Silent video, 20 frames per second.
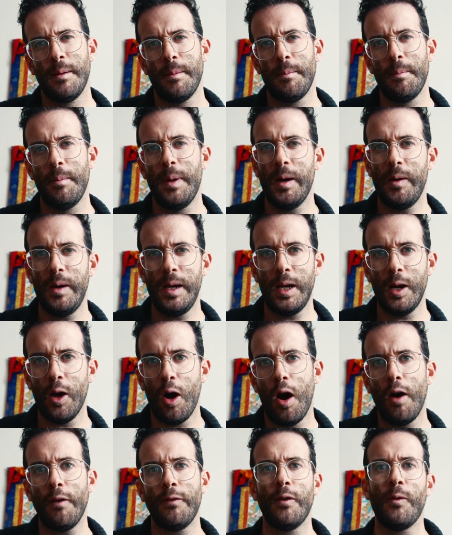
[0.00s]
very
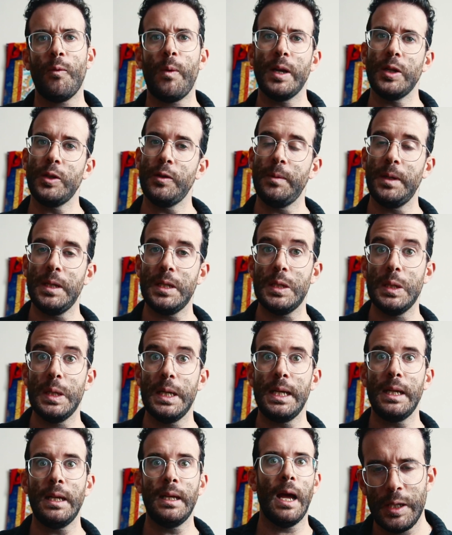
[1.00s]
off of what you've been
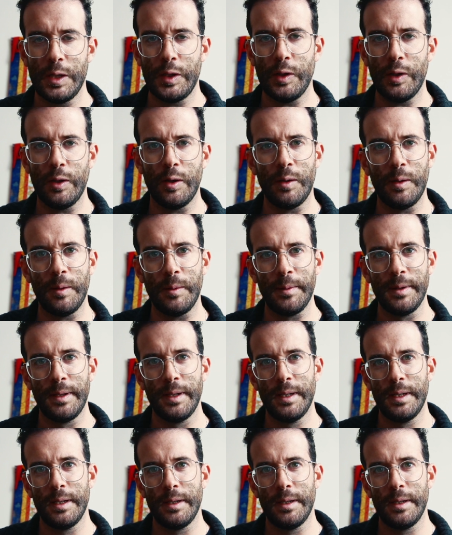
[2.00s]
doing. So